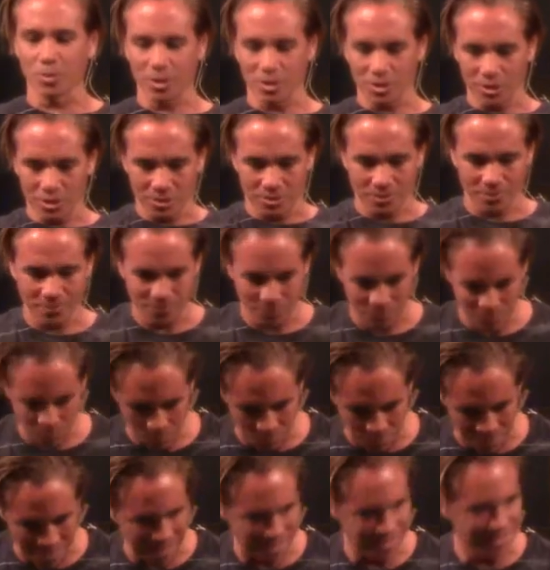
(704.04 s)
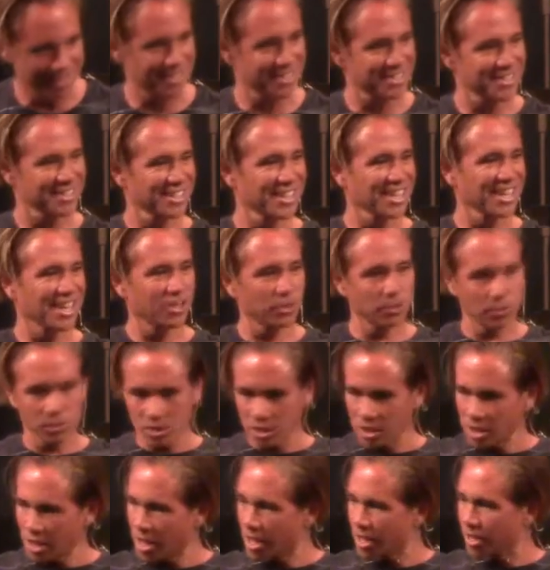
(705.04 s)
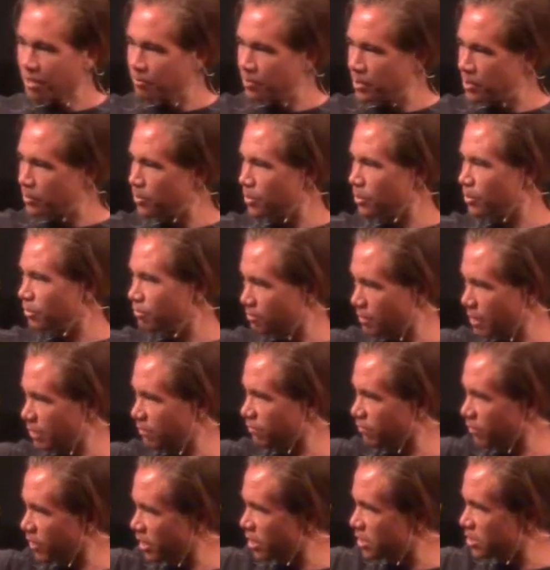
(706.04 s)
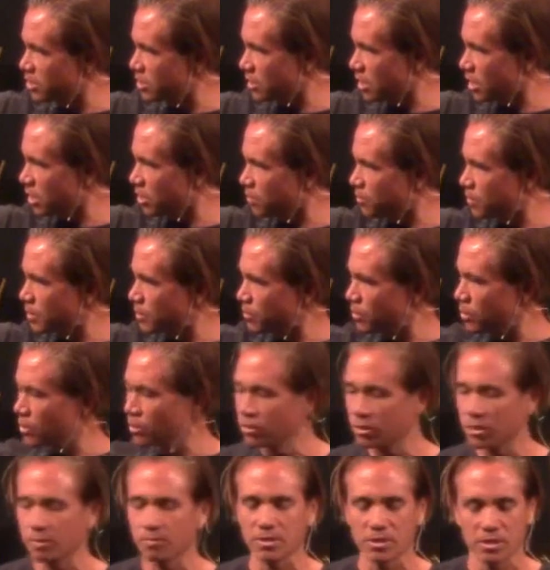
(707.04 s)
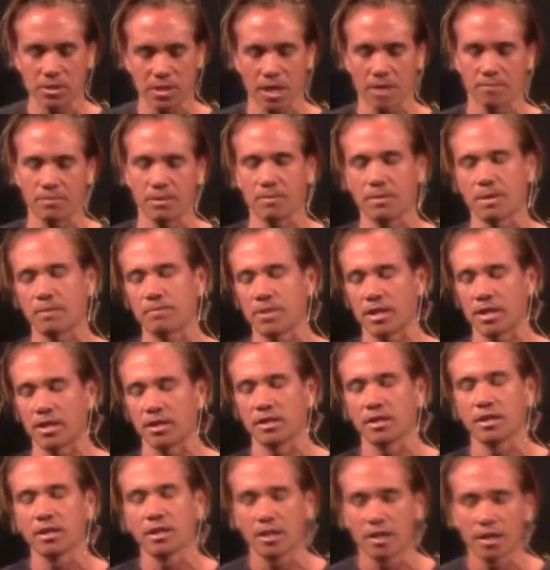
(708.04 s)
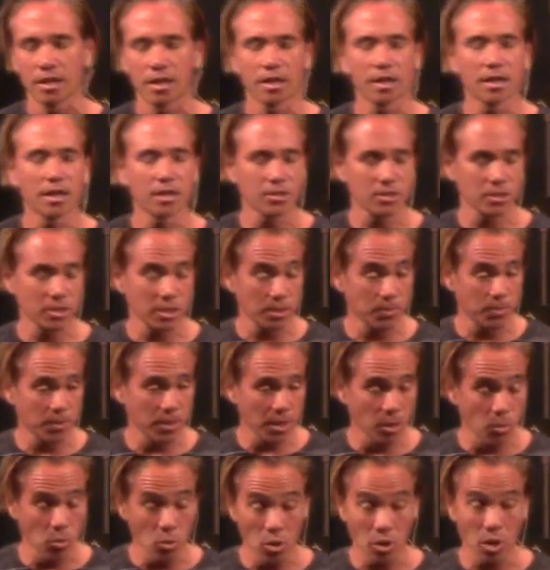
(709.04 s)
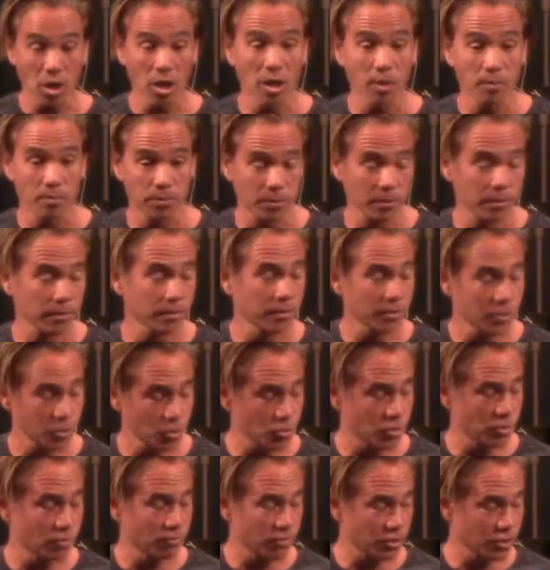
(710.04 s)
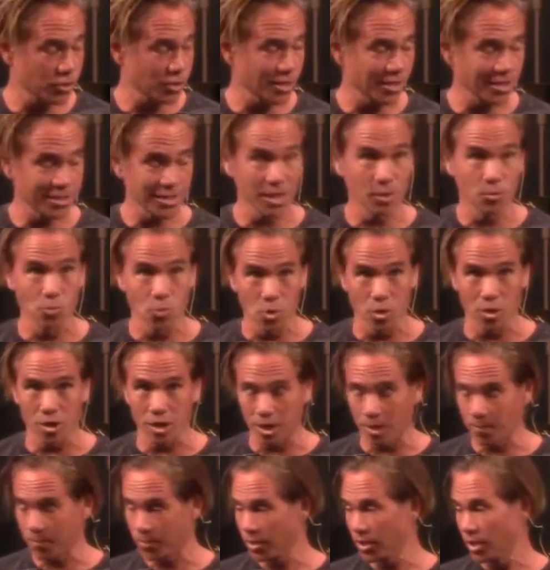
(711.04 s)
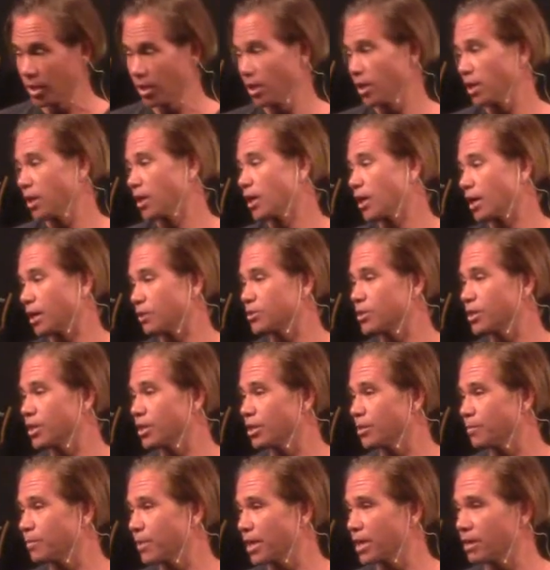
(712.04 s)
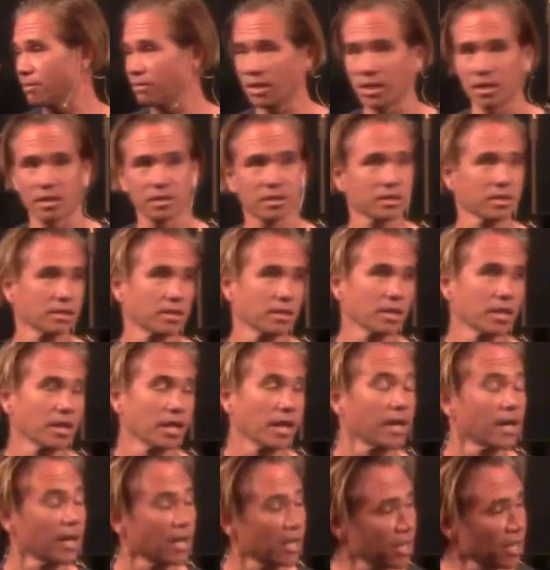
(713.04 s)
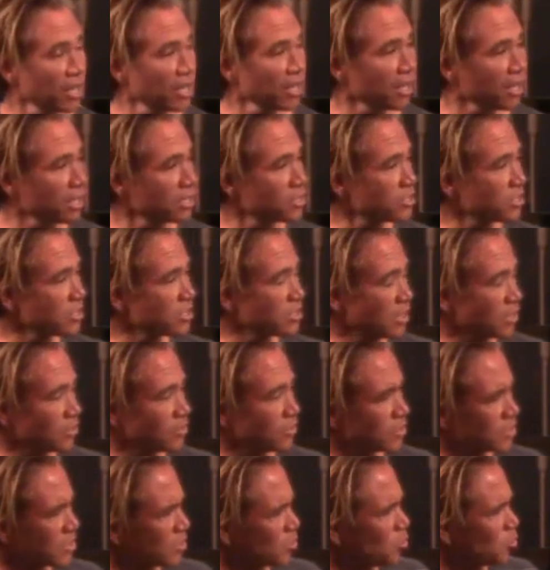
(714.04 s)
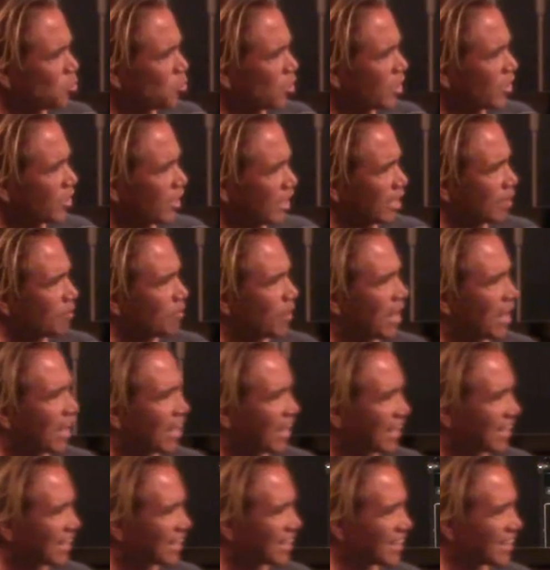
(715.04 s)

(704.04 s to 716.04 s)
of the, the beds, and there was a lot of people, my friends and other people beside me in my bed. And I was sleeping, I woke up, and this was the vision I was, I woke up, and I was laying in the bed, I'm like, and I, I instantly talked to the Lord, I said, where am I?